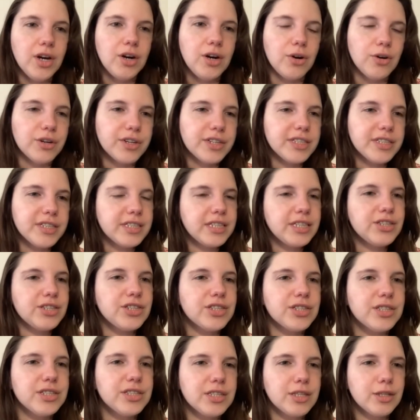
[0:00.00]

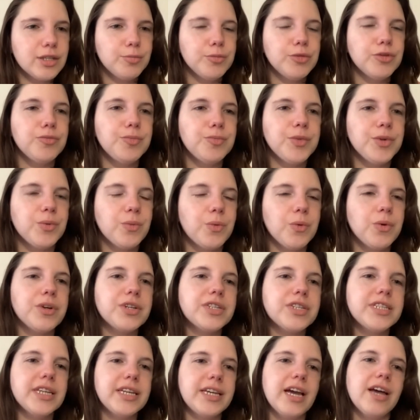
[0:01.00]
organizations in the movement work
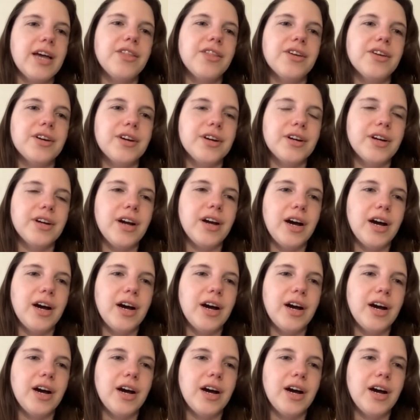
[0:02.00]
together